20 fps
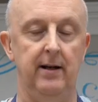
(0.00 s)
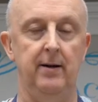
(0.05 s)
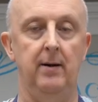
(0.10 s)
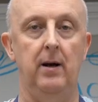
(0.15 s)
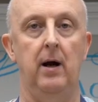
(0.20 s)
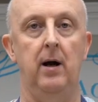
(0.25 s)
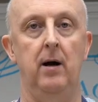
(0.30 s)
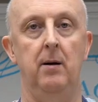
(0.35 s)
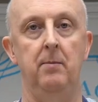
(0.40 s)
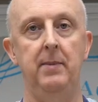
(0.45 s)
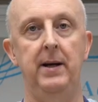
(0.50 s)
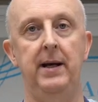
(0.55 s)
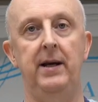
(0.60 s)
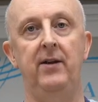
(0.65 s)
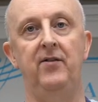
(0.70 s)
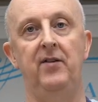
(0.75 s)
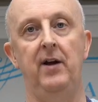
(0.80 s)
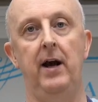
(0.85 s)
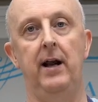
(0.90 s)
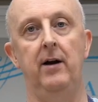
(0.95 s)
our
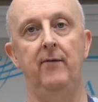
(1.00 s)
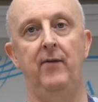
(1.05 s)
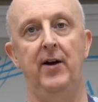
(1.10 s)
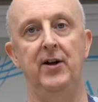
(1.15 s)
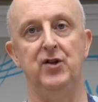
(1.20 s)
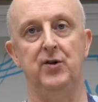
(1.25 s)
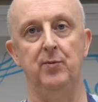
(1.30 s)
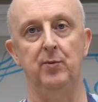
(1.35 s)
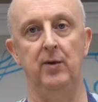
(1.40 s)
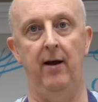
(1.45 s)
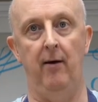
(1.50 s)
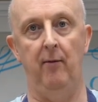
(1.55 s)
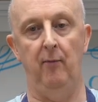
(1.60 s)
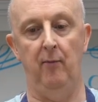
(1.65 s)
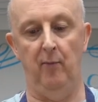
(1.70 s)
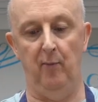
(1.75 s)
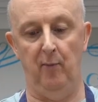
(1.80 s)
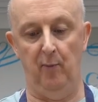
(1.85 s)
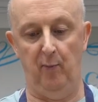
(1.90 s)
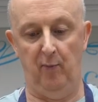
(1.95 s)
meat and our vegetables
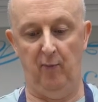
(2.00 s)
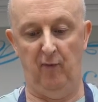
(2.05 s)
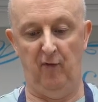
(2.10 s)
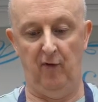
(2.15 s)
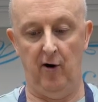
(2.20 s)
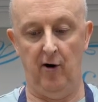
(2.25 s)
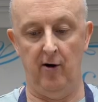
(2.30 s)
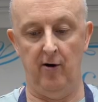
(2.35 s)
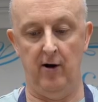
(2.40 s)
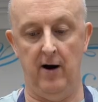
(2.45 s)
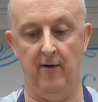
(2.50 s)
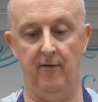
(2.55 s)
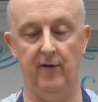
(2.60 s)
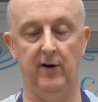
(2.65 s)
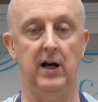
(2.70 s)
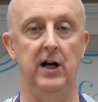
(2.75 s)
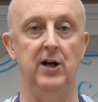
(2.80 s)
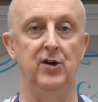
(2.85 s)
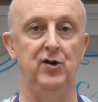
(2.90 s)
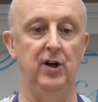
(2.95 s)
for our
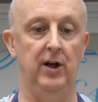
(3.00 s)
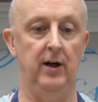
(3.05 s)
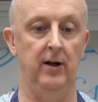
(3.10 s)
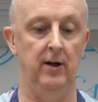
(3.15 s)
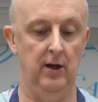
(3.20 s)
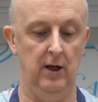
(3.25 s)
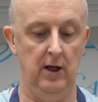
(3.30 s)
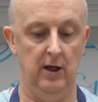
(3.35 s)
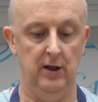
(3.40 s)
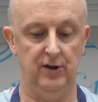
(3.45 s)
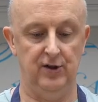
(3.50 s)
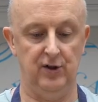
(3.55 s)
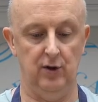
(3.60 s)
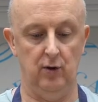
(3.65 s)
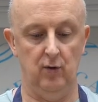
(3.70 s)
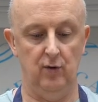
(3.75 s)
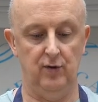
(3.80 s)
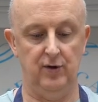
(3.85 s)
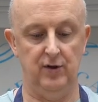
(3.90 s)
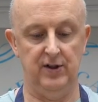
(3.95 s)
focaccia.
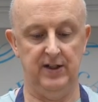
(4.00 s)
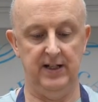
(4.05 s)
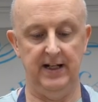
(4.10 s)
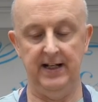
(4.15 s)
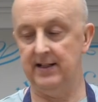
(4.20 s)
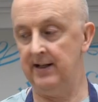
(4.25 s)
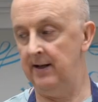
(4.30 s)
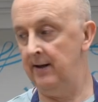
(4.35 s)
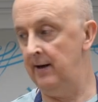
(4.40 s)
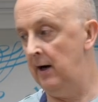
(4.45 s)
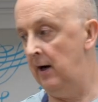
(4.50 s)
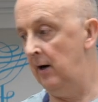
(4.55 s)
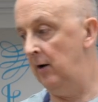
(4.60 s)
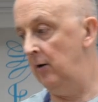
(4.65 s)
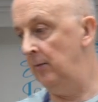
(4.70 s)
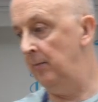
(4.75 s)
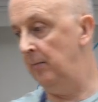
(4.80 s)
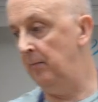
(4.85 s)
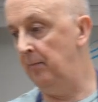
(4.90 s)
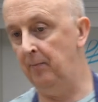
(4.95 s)
So to season
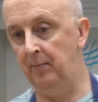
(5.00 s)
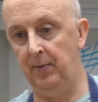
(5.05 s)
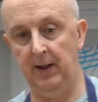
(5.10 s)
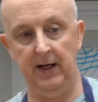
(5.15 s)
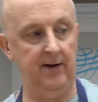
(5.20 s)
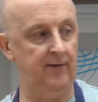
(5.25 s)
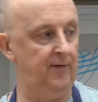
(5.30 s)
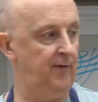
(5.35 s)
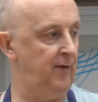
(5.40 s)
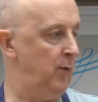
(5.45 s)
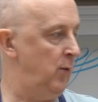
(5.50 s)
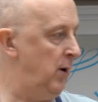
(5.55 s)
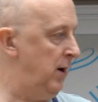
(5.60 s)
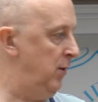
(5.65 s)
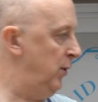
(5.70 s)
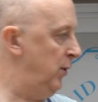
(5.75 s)
our beef, what we